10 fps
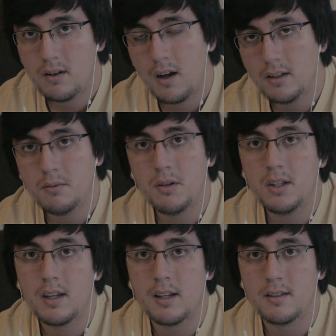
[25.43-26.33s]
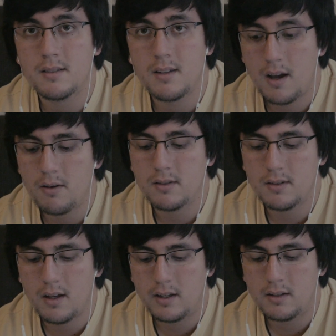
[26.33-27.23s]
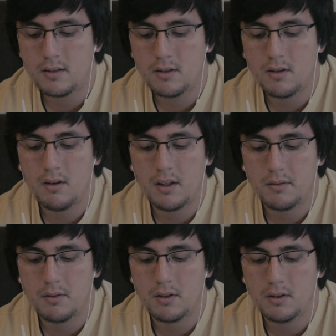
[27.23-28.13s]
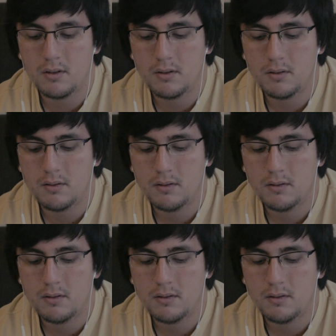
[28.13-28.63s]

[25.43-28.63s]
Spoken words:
on the weekends I was like going through